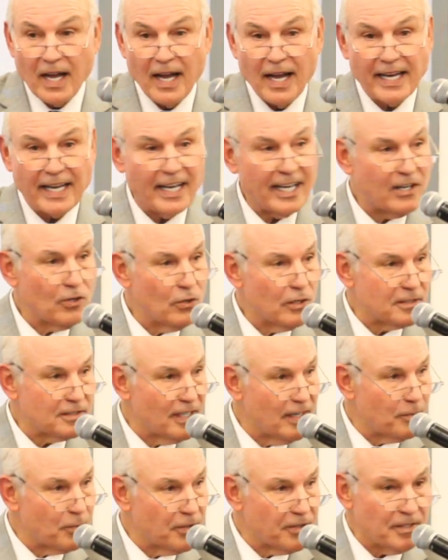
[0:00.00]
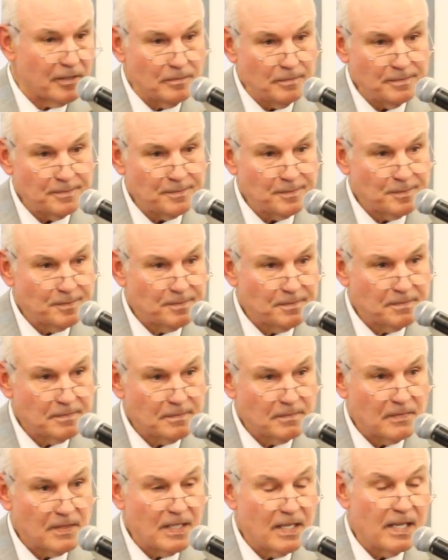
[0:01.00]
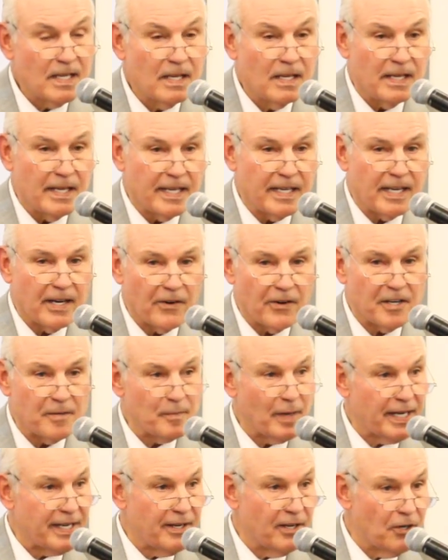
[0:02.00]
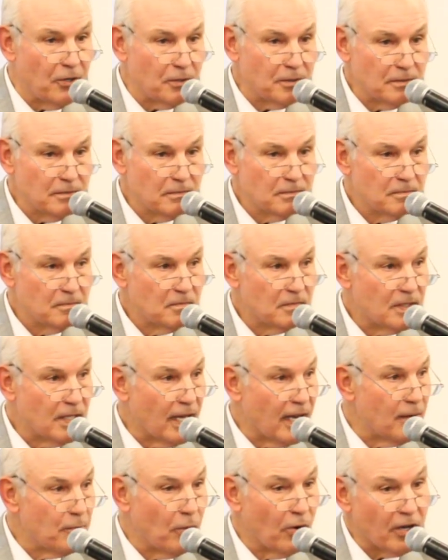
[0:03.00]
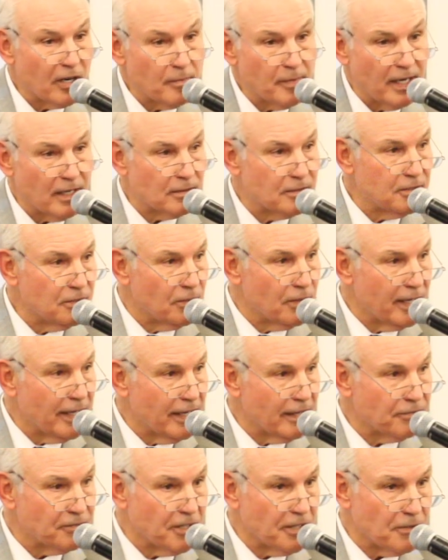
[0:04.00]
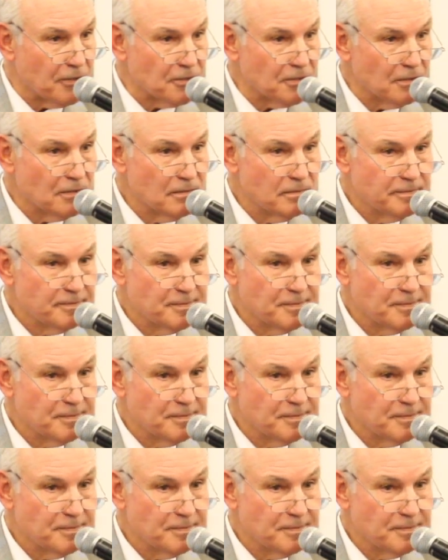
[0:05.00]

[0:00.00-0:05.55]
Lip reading: I got hooked up with him. He carried my note. I bought him out in 2.5 years.